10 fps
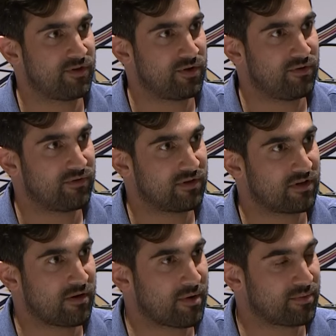You've
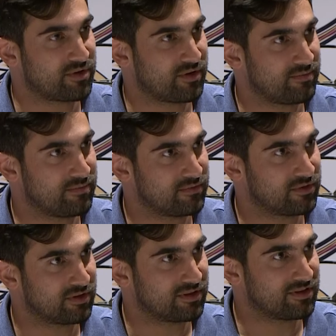come up with some
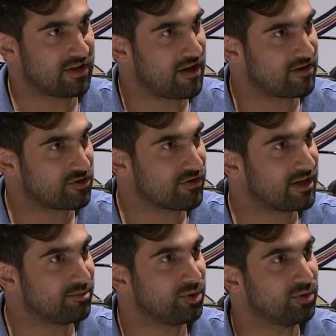
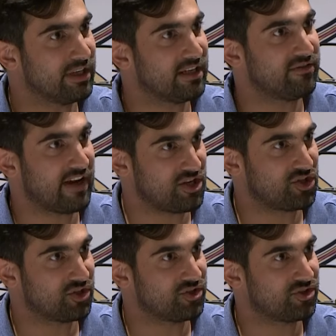incredible
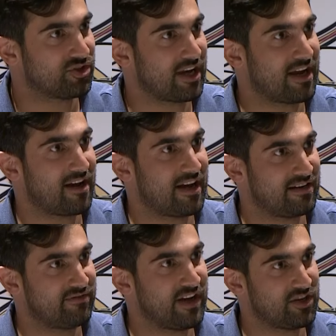innovations and
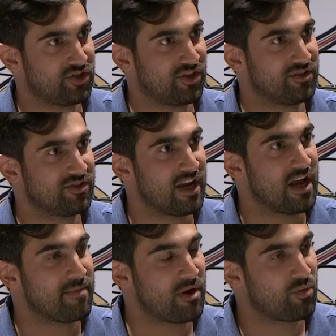inventions.
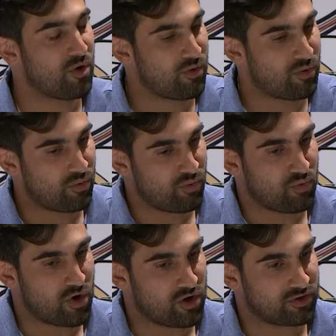But what
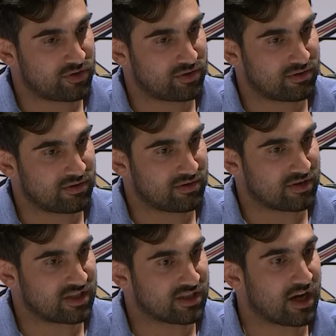was
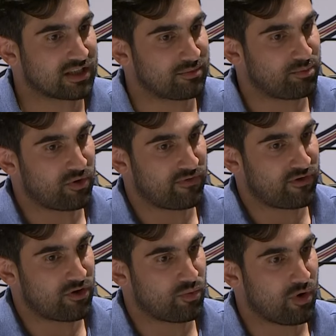the starting point
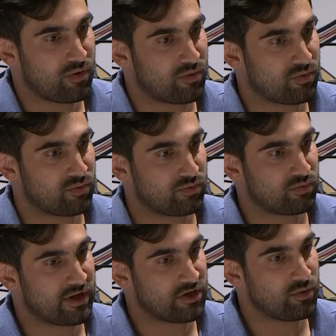for you?
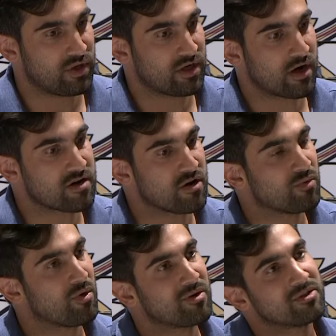When you were younger,
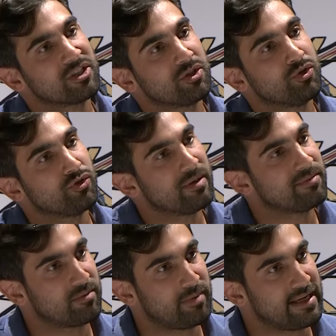what did you dream
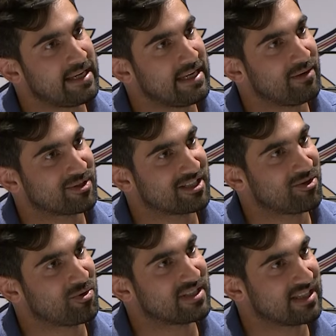to be? Was it
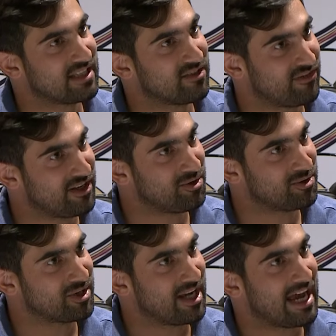always in this
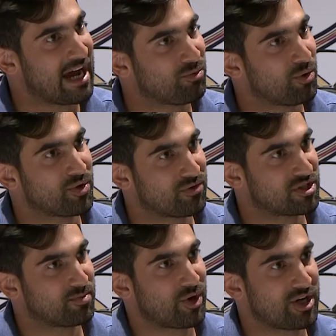field? And what were your
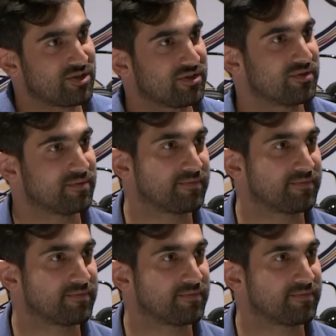inspirations?